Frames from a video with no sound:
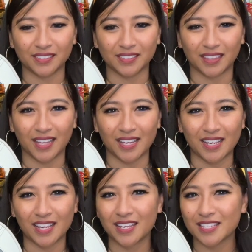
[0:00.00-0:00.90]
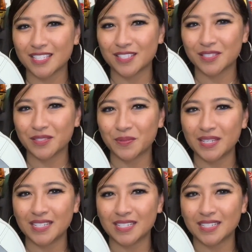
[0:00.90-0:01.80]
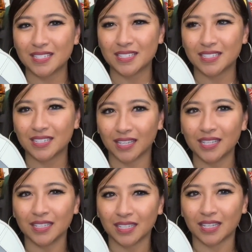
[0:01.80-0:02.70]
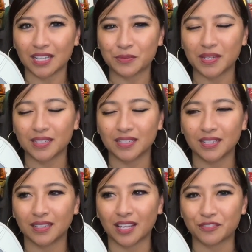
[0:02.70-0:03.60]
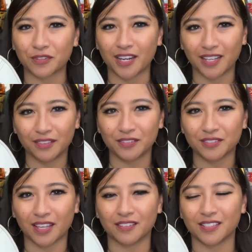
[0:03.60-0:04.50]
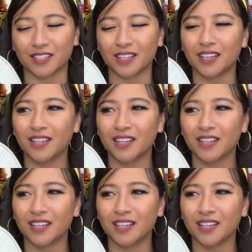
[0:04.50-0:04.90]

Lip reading: Last week, I think? Yeah, last weekend. Last Friday through Saturday, Sunday.